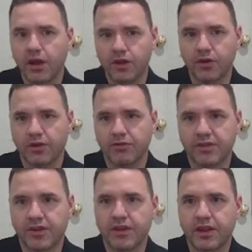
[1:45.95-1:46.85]
you can
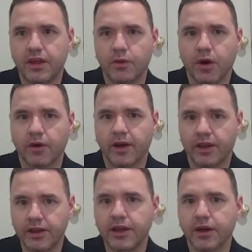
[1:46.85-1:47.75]
visit the
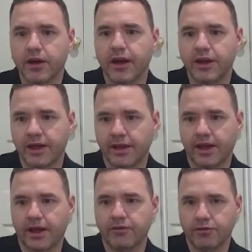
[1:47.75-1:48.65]
URL here and get
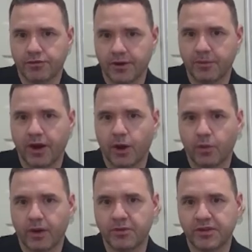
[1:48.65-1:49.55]
that from
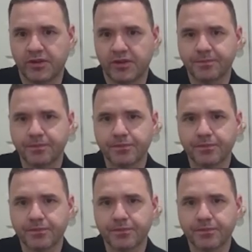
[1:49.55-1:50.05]
our website.